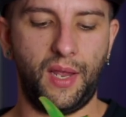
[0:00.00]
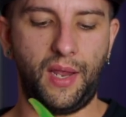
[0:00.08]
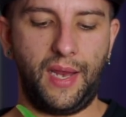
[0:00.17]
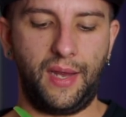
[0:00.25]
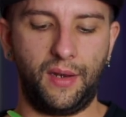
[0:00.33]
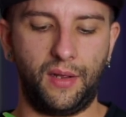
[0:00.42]

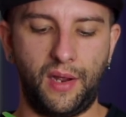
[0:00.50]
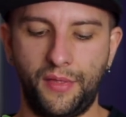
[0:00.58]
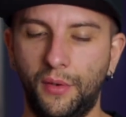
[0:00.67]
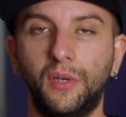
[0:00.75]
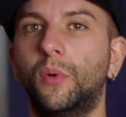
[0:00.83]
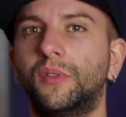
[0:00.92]
And I
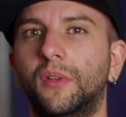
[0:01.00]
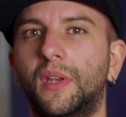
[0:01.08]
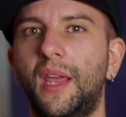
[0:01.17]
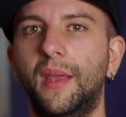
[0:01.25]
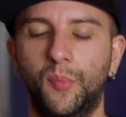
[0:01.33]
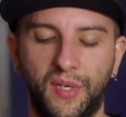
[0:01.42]
thought it was
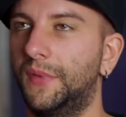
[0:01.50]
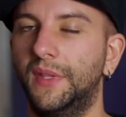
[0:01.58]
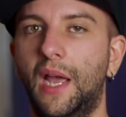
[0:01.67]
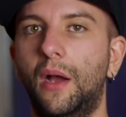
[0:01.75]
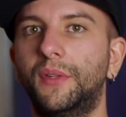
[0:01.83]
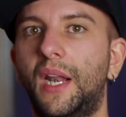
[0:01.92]
okay, but
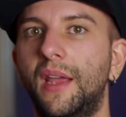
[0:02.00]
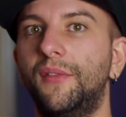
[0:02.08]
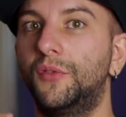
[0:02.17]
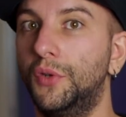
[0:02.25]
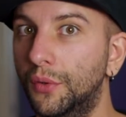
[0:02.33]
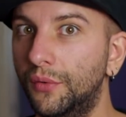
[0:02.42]
now that
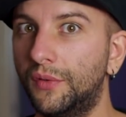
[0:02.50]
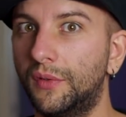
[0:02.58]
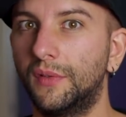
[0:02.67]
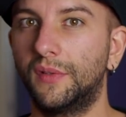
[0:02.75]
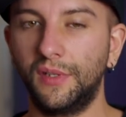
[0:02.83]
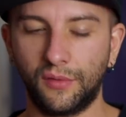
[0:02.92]
I've
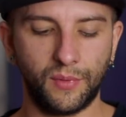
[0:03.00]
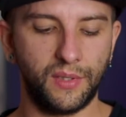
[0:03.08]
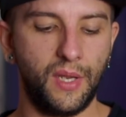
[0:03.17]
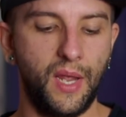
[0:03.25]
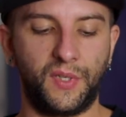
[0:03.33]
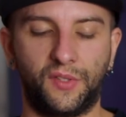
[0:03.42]
used this
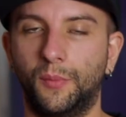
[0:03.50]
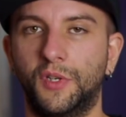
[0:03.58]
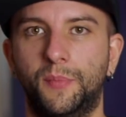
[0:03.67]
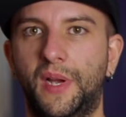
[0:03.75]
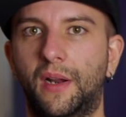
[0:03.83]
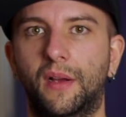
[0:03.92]
one, it's so
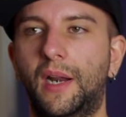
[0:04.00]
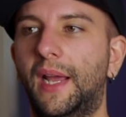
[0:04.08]
much better.